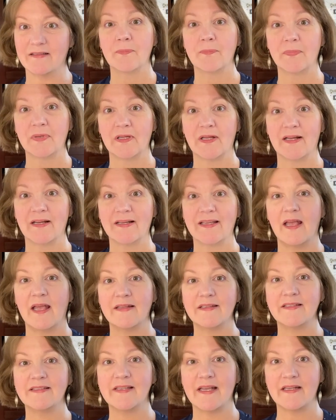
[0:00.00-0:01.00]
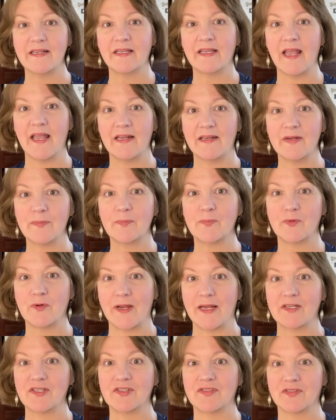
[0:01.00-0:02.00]
plug and a dedicated
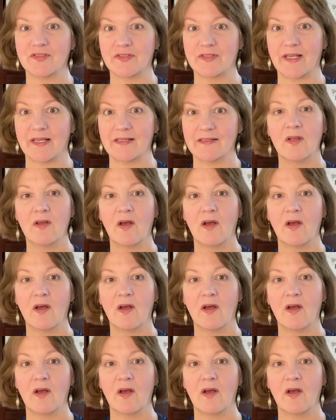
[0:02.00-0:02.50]
branch circuit,